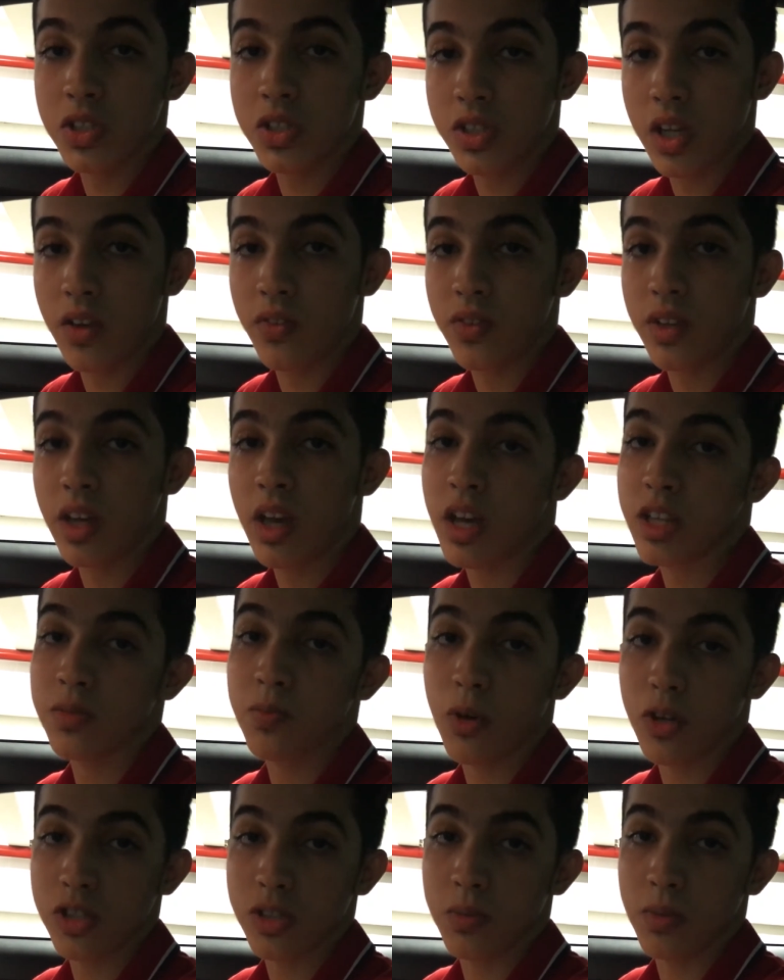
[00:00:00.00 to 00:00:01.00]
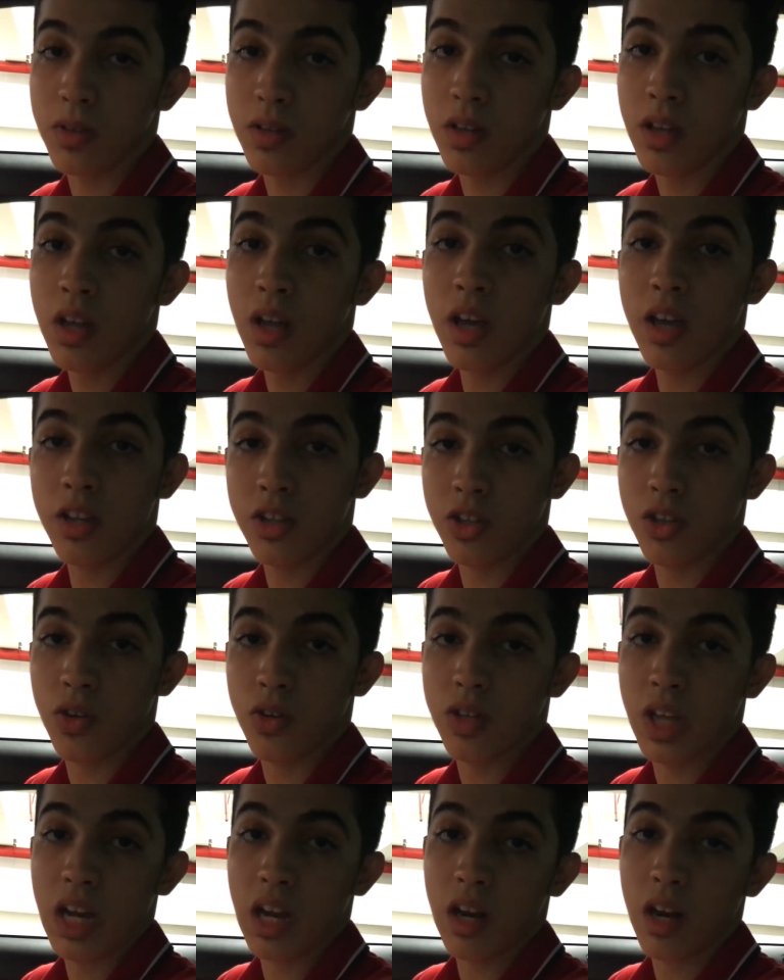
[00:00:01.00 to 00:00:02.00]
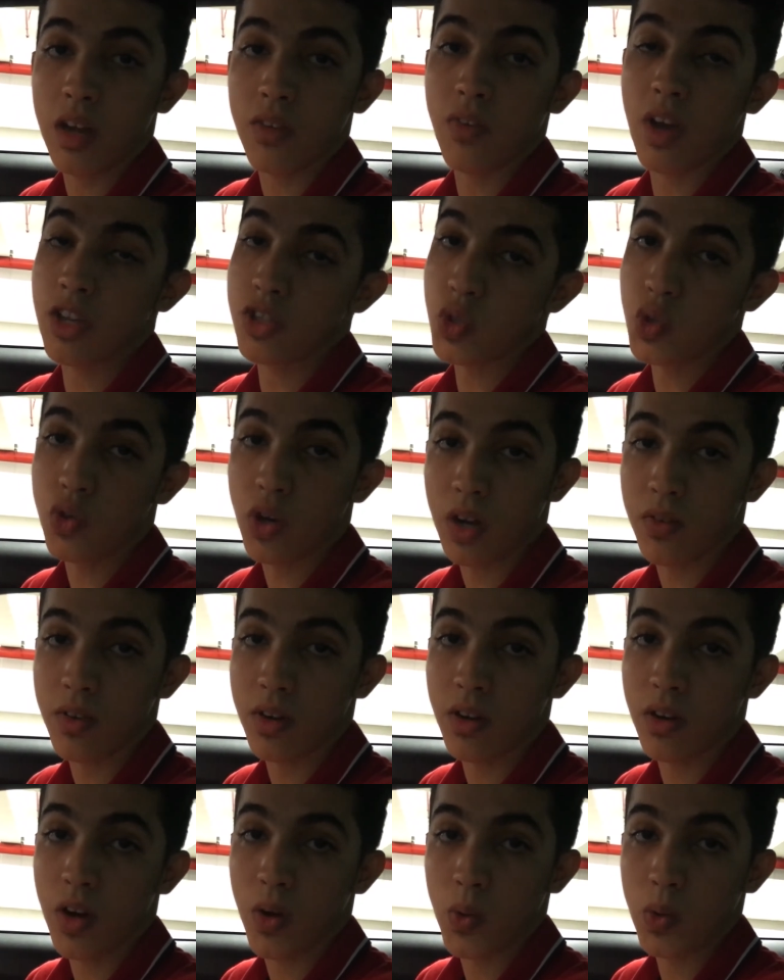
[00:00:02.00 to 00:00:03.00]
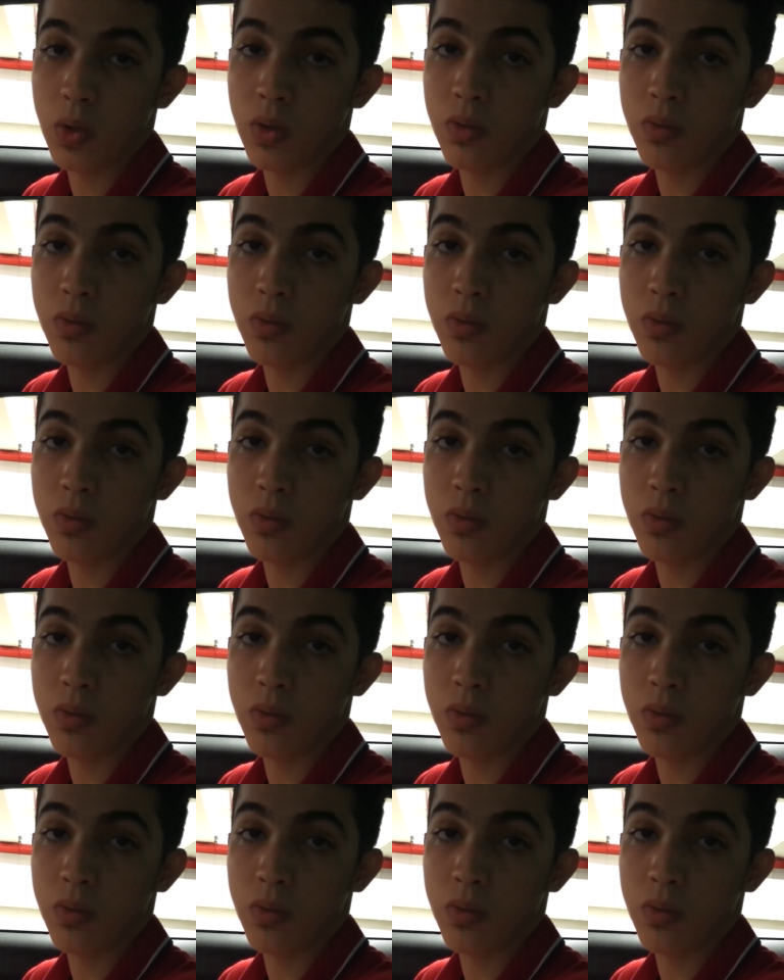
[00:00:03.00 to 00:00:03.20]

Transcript: safety as possible into your daily life as you drive it around.